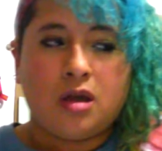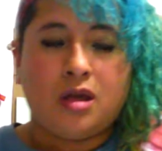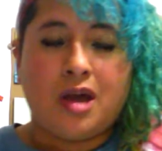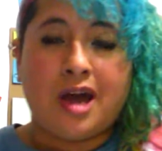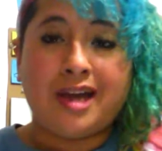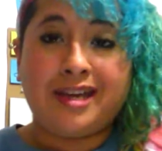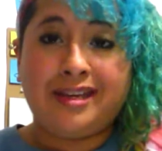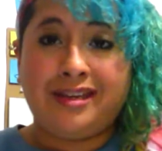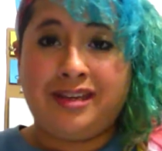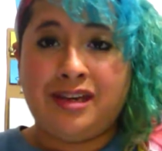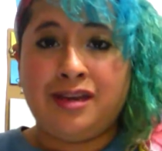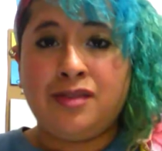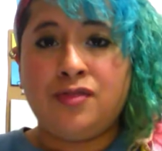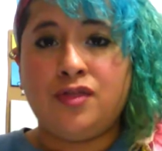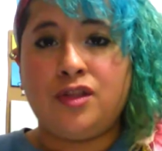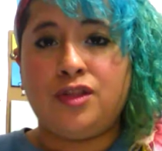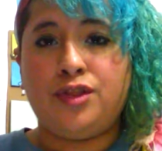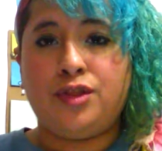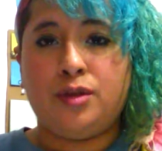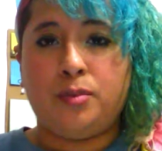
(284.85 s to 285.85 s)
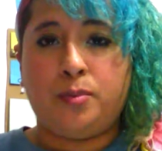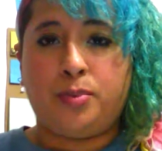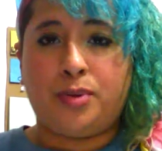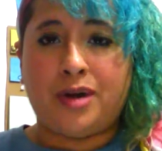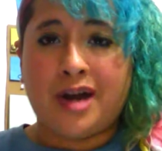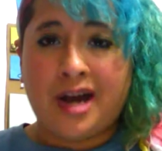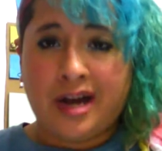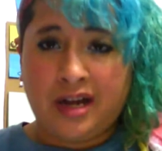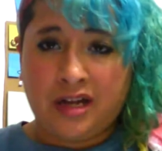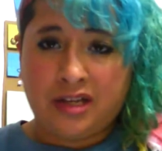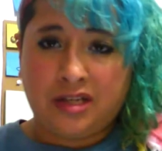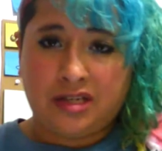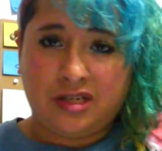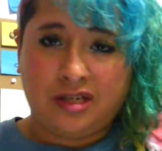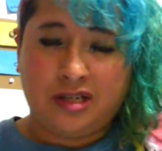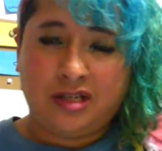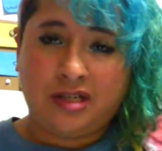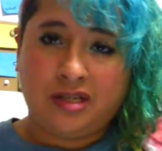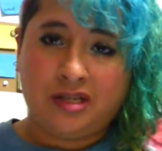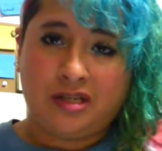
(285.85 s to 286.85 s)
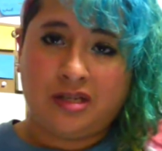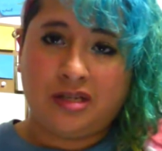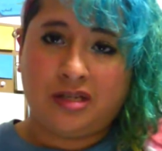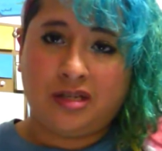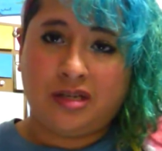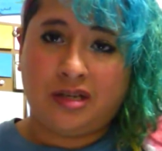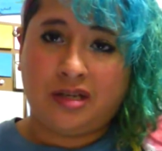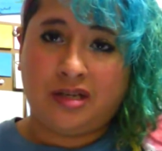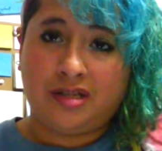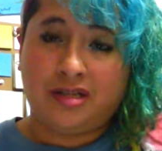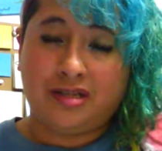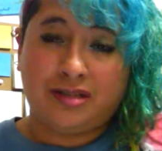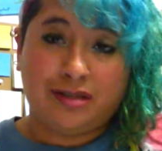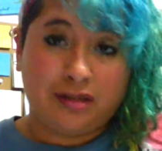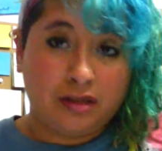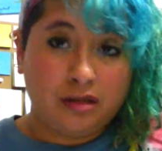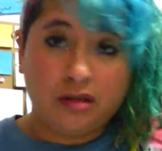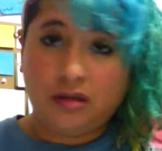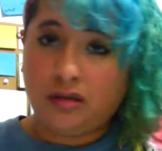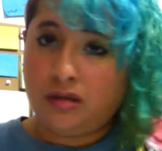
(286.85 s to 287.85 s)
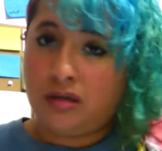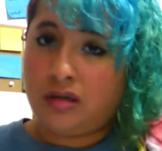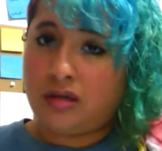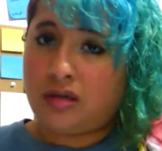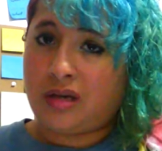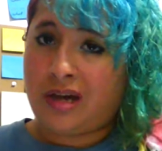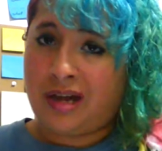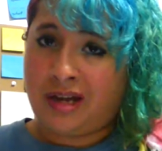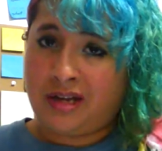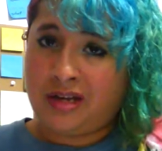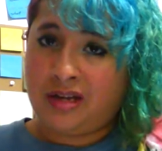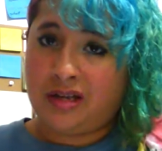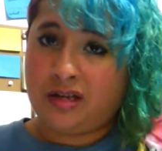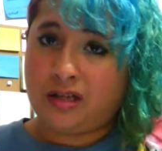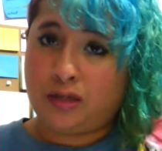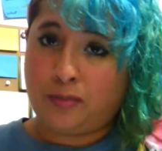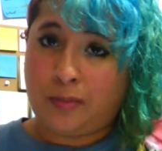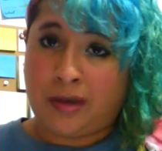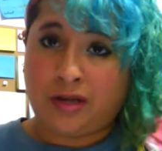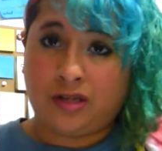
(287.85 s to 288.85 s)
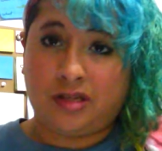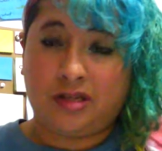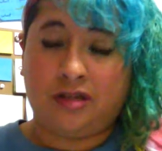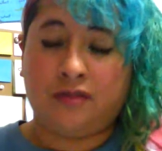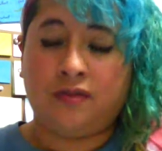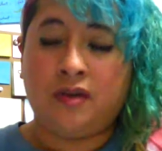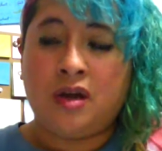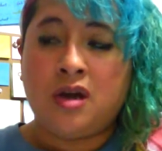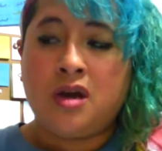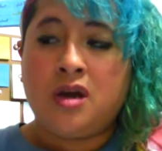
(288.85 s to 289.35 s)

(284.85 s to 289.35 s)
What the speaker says: Again, the price is still kind of expensive,